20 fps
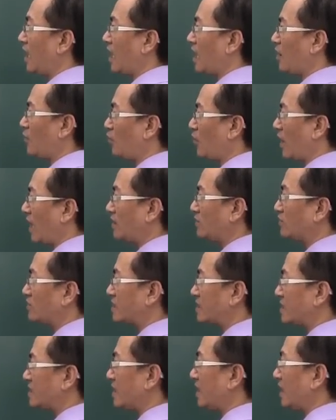And where you
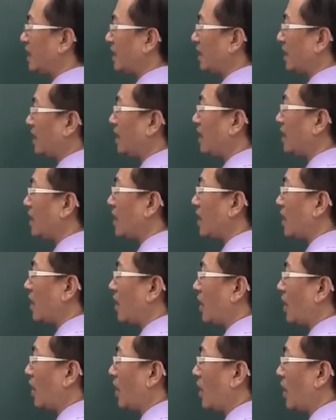see
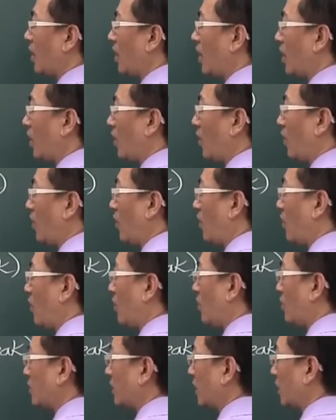
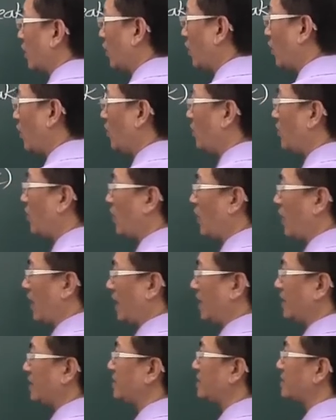all the low
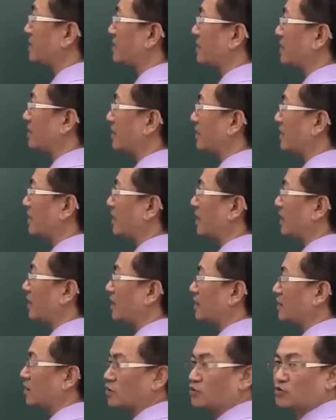points,
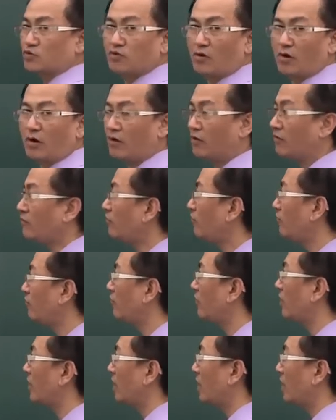the trough,